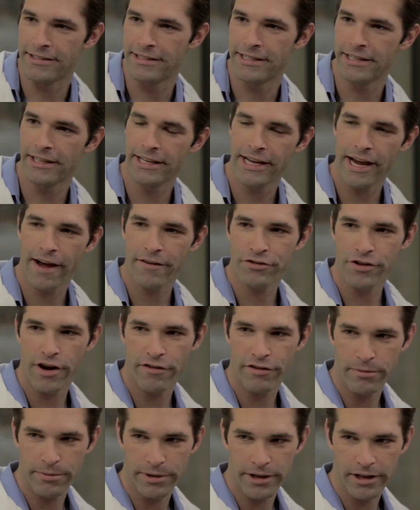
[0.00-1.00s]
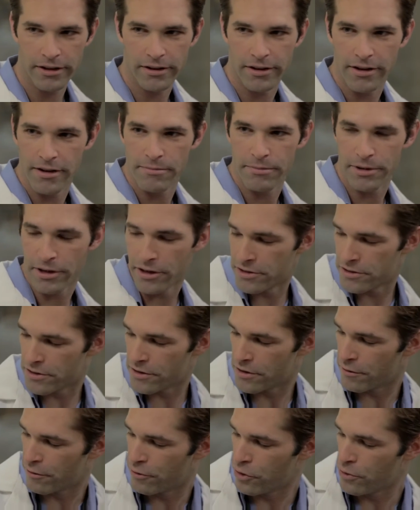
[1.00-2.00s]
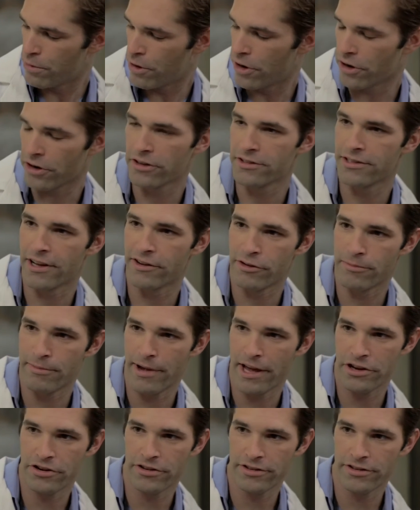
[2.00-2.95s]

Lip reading: Ideally after every meal, because the food particles that remain in